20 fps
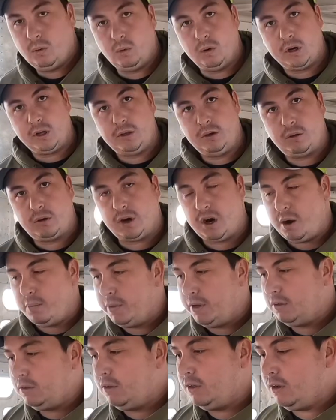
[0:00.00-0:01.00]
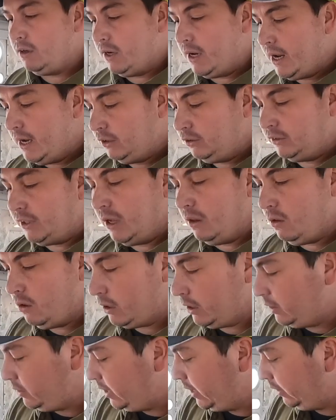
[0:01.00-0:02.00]
One of you commented and asked how
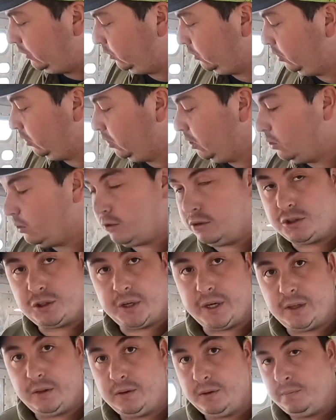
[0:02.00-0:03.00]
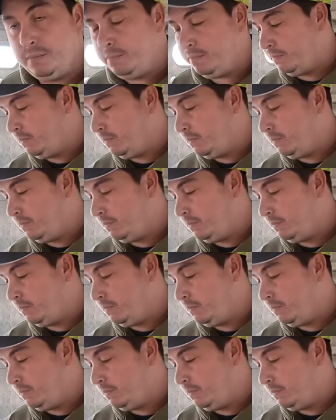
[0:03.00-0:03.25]
long it takes to load a trailer.